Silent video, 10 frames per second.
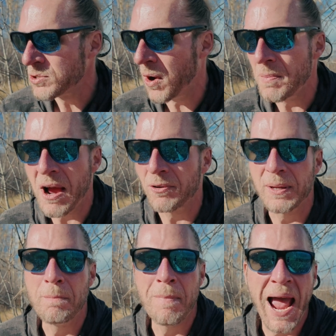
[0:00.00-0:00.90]
So I'm not
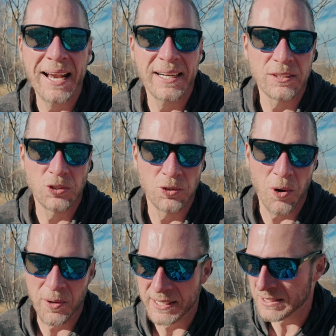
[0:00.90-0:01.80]
really mad at the
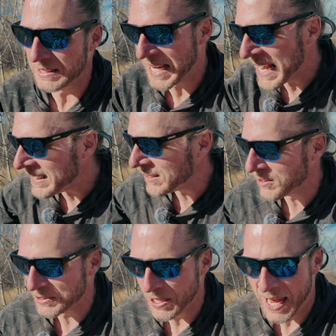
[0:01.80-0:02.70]
drone. It's light
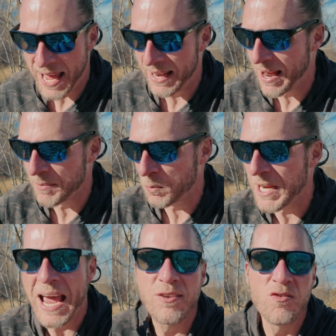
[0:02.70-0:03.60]
years ahead. I mean,
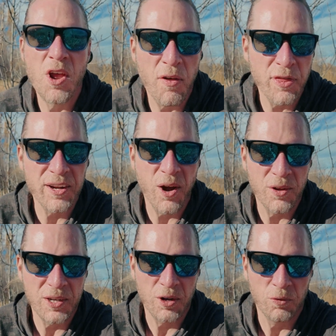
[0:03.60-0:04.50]
we had nothing
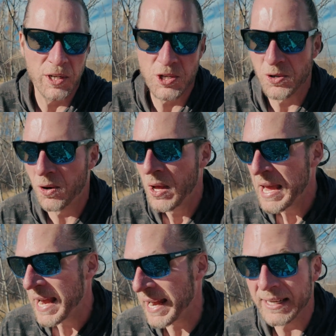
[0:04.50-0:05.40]
on the
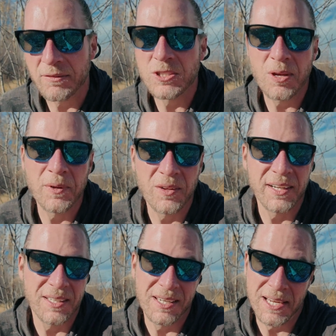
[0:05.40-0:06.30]
original, and even something
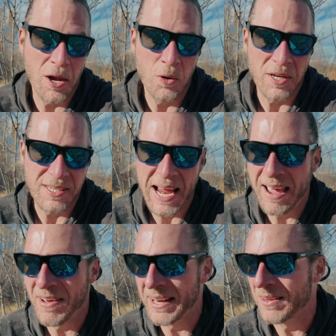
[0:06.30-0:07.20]
like the Neo doesn't
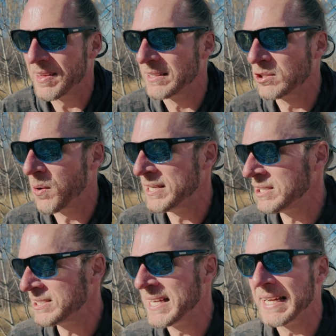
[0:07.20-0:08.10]
have anything. So I
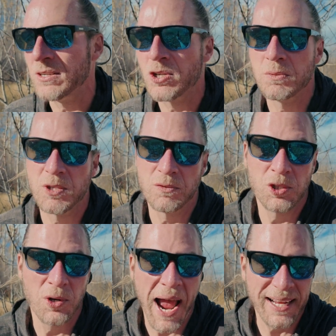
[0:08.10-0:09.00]
just think in terms of
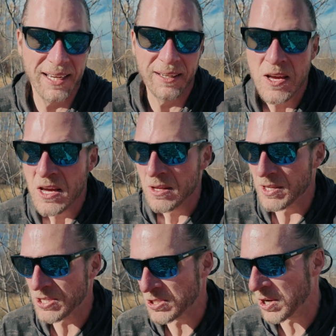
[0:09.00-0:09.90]
tracking,
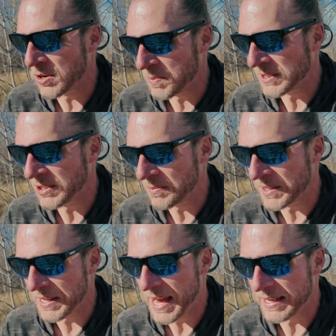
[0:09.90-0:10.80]
this is going to be
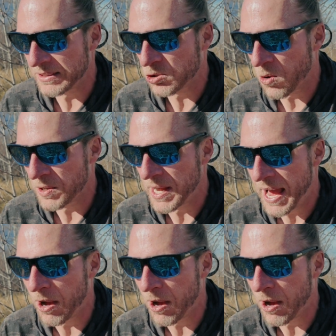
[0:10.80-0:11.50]
something that is going to